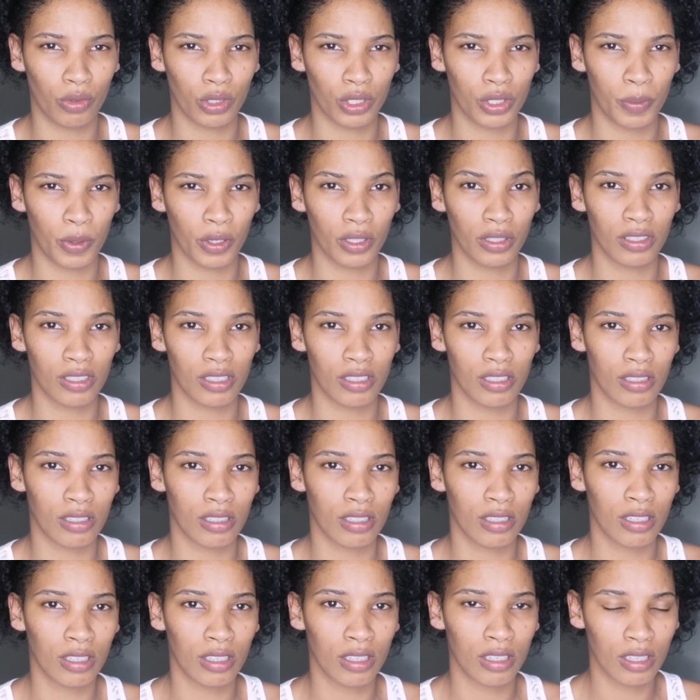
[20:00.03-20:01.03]
responses,
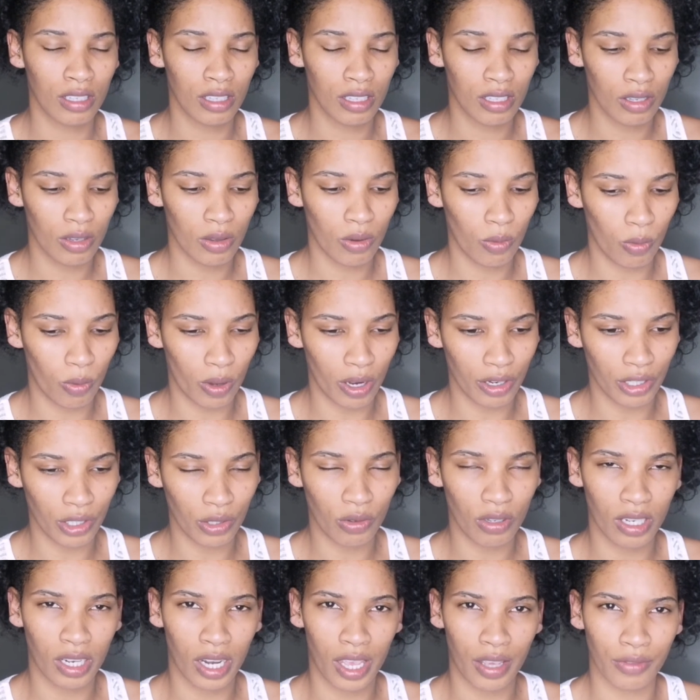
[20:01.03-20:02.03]
where you
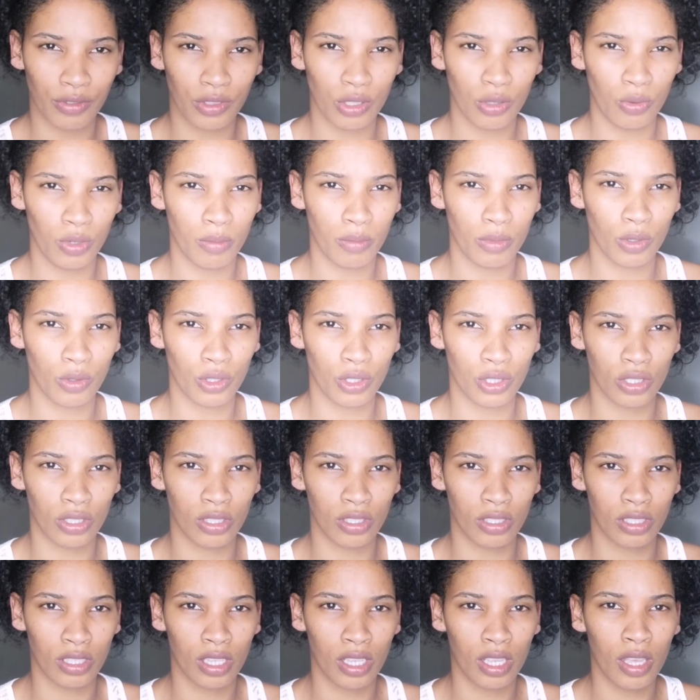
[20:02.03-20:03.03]
can have two
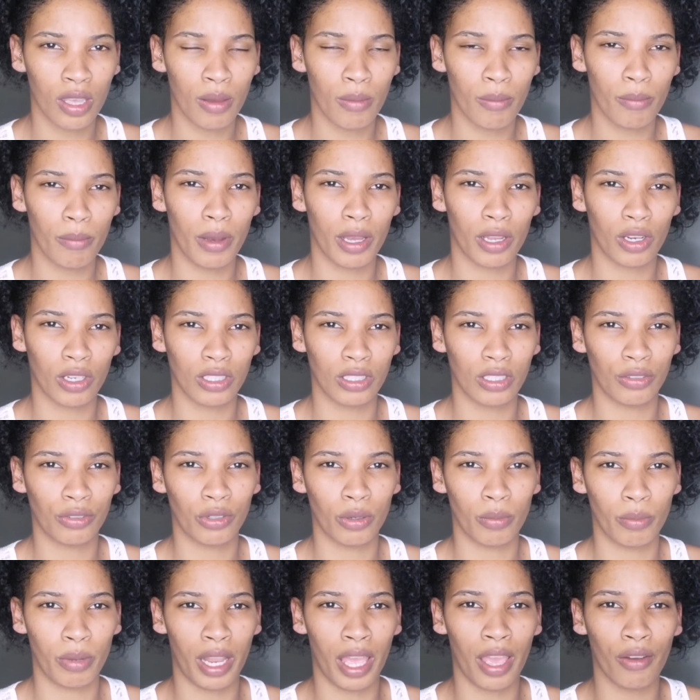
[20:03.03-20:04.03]
emotions, but on
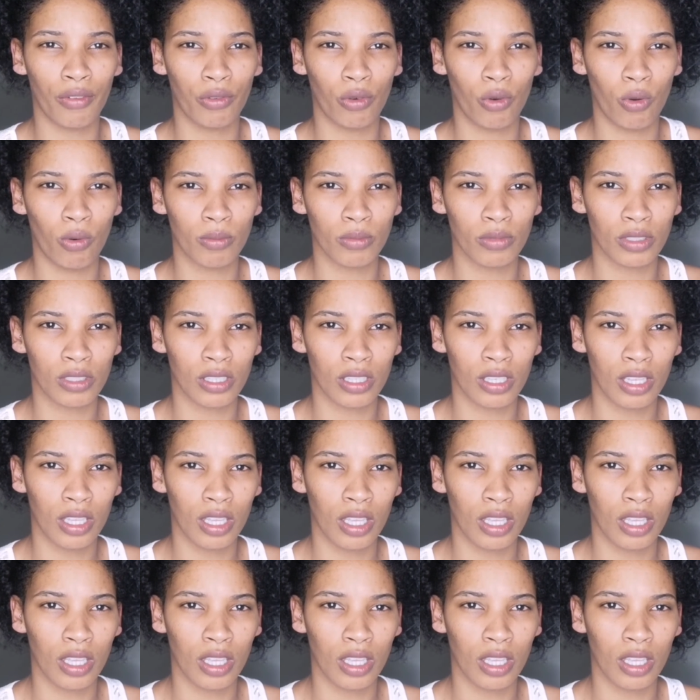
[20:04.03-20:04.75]
different platforms,